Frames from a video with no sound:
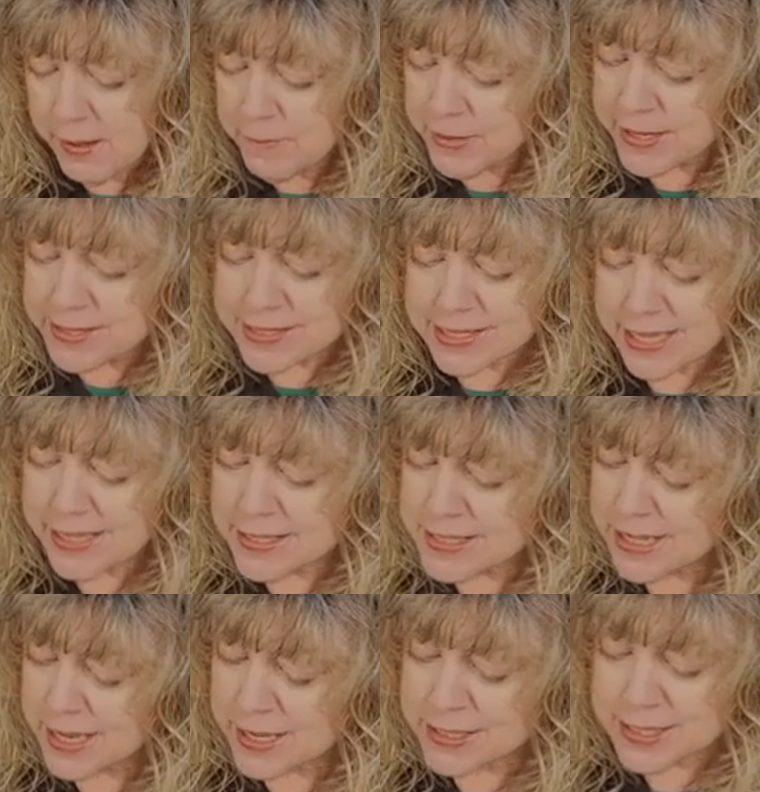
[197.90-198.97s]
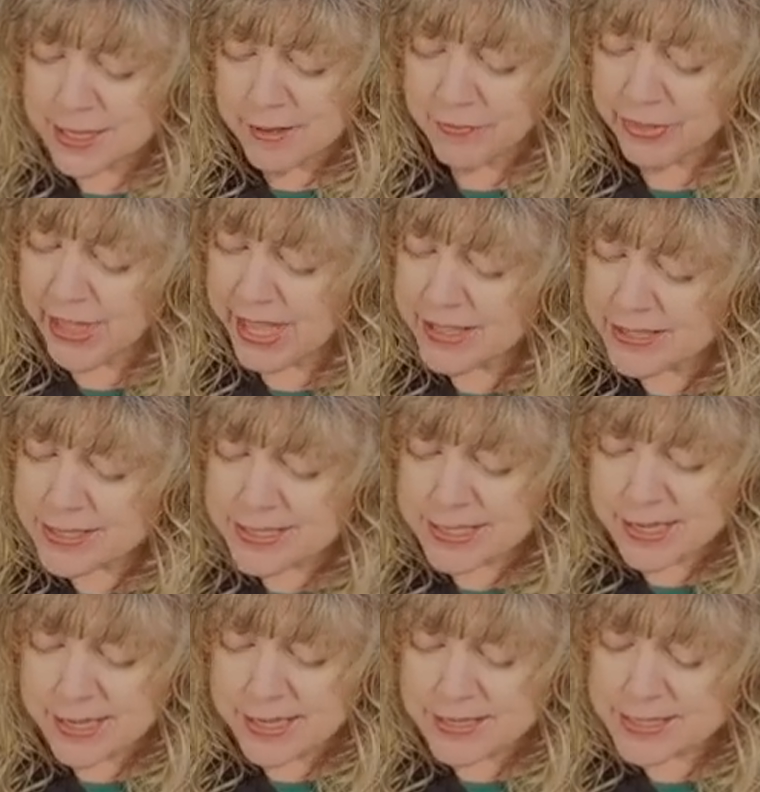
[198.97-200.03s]
because these seeds, lettuce
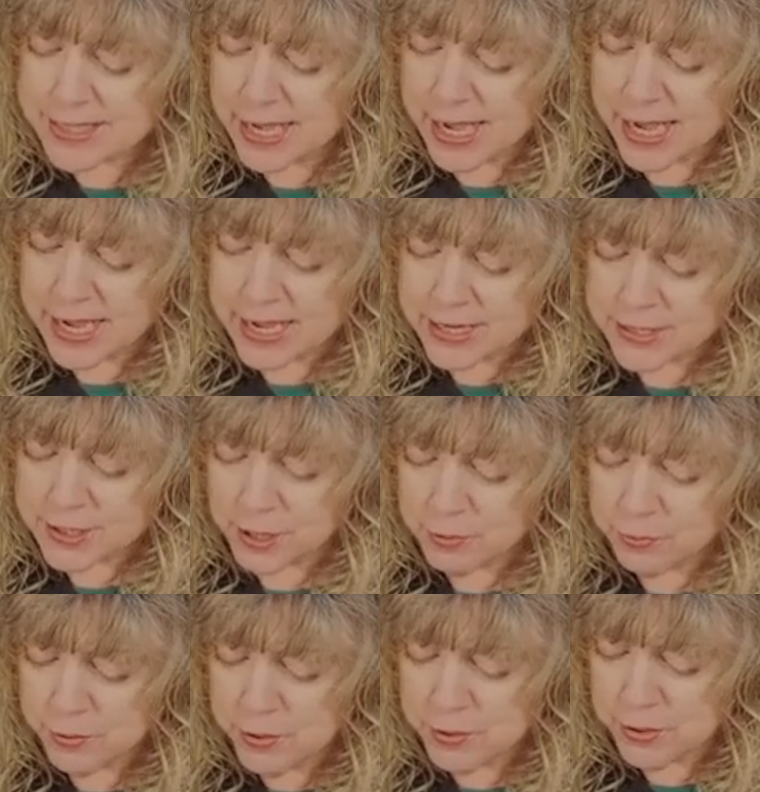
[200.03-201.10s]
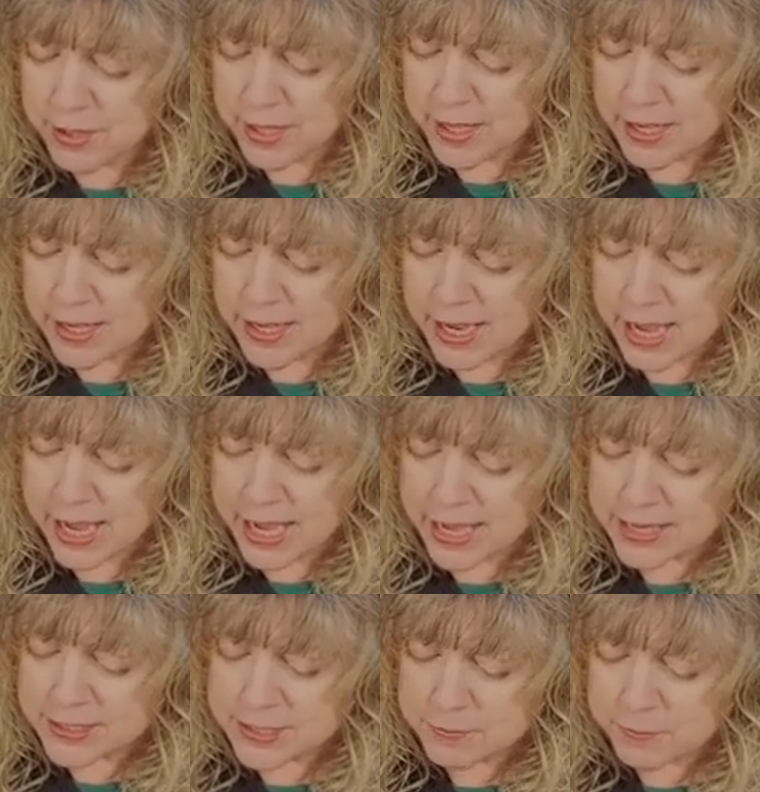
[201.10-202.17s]
seeds and arugula
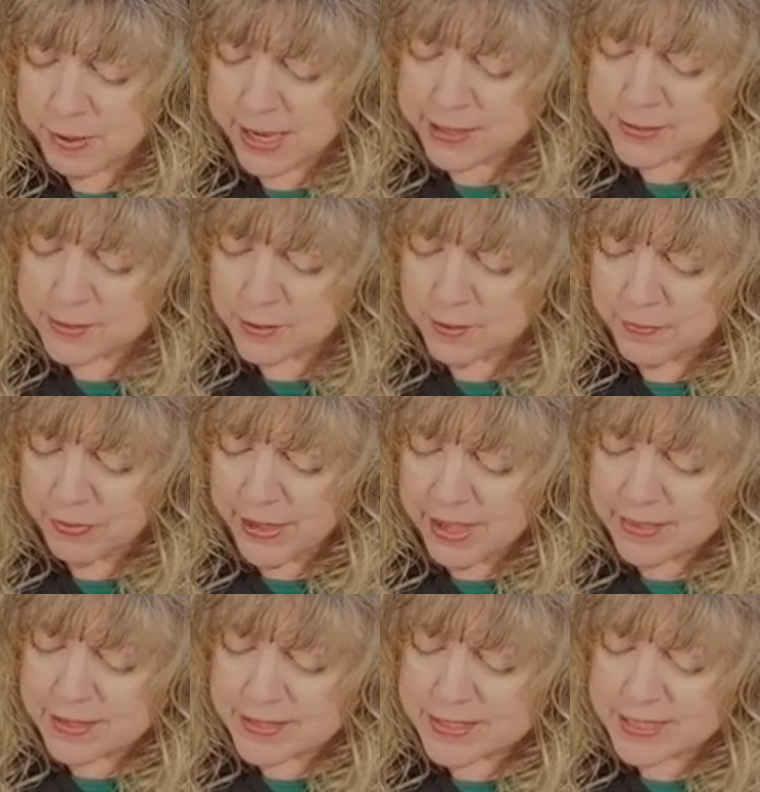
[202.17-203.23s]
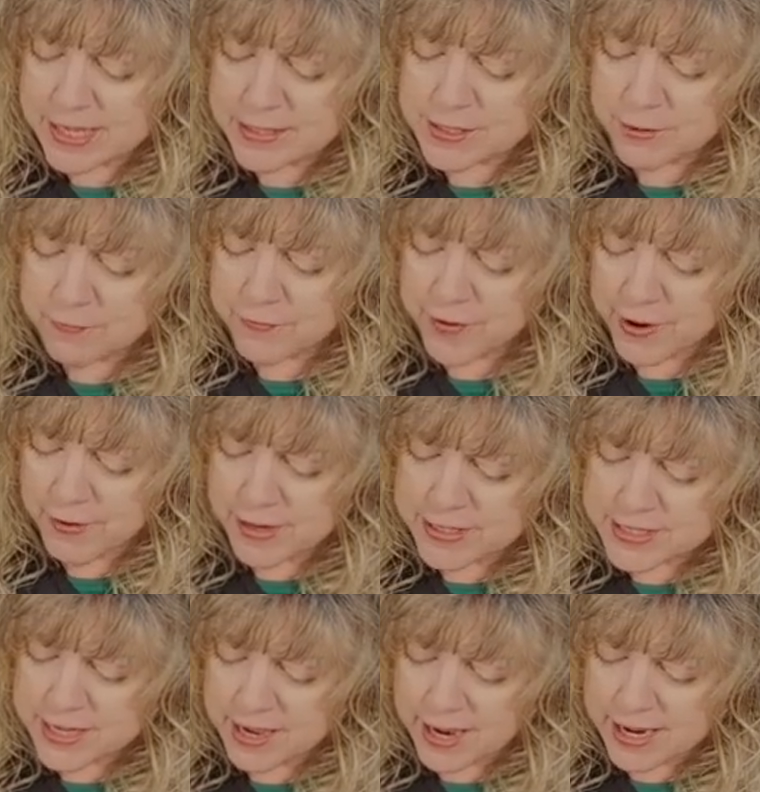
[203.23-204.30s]
and basil, the seeds are very
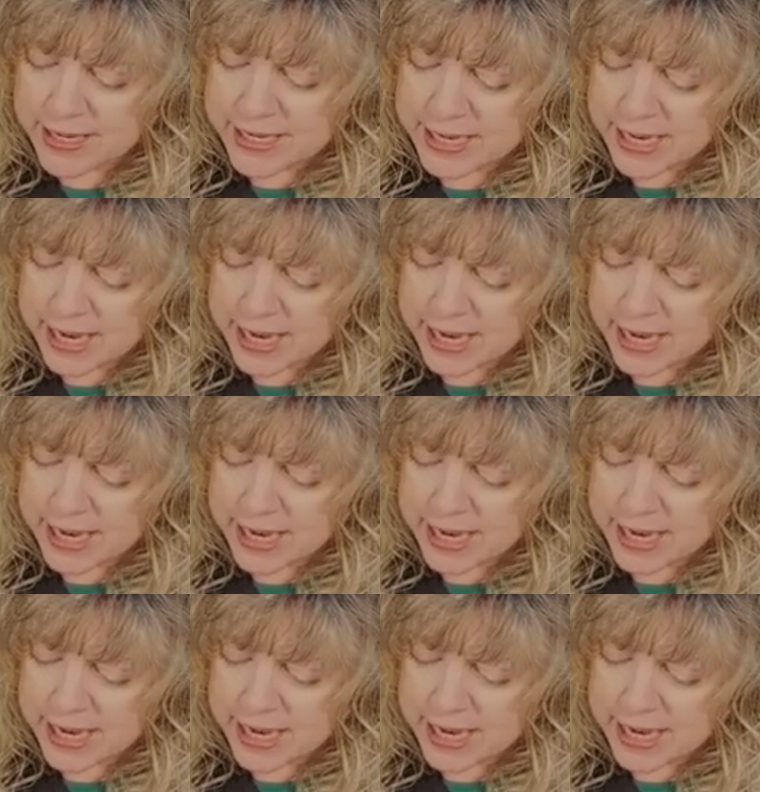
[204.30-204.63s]
tiny